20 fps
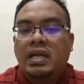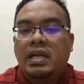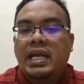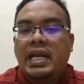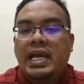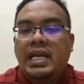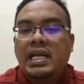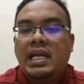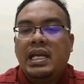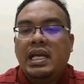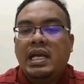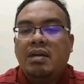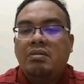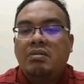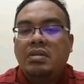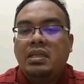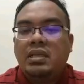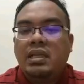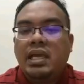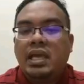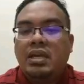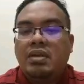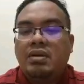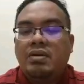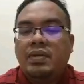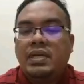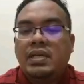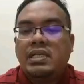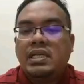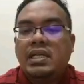Okay, Daniel, I will take
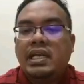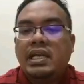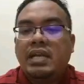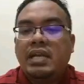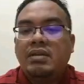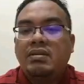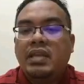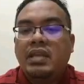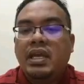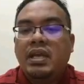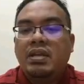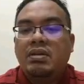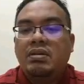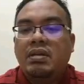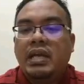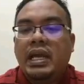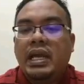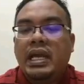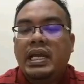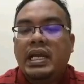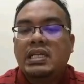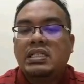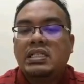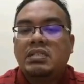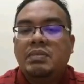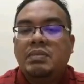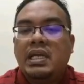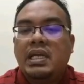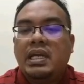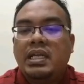your question. Can you take note and
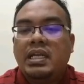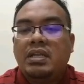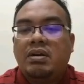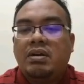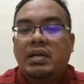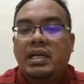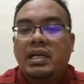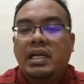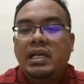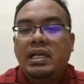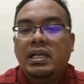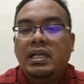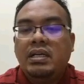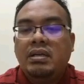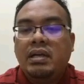ask me later on?